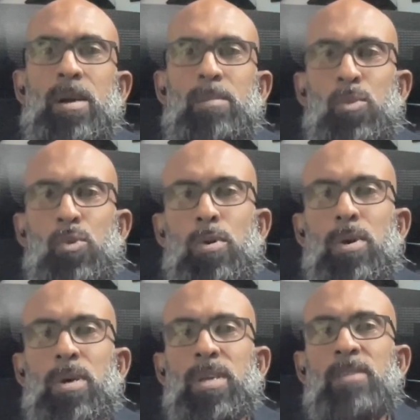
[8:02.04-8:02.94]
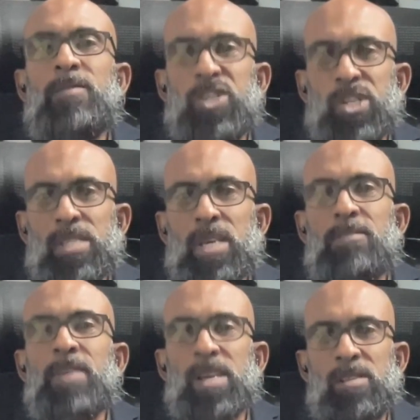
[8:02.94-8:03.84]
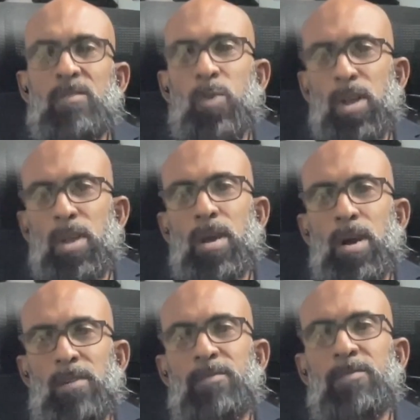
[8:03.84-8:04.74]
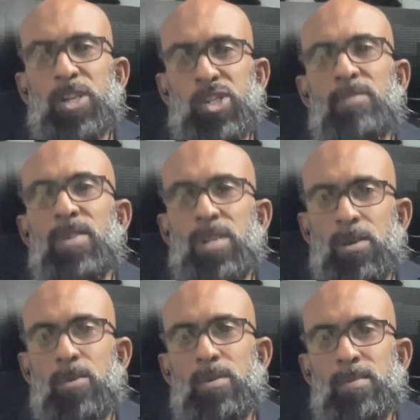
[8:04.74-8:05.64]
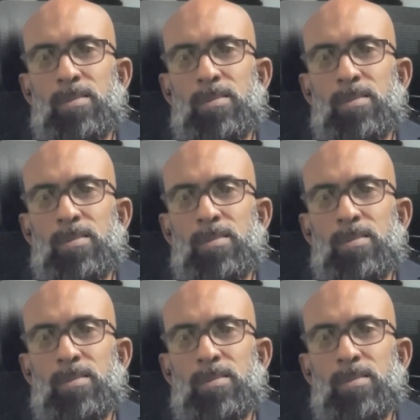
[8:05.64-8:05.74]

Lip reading: a more efficient and effective way of achieving the goal.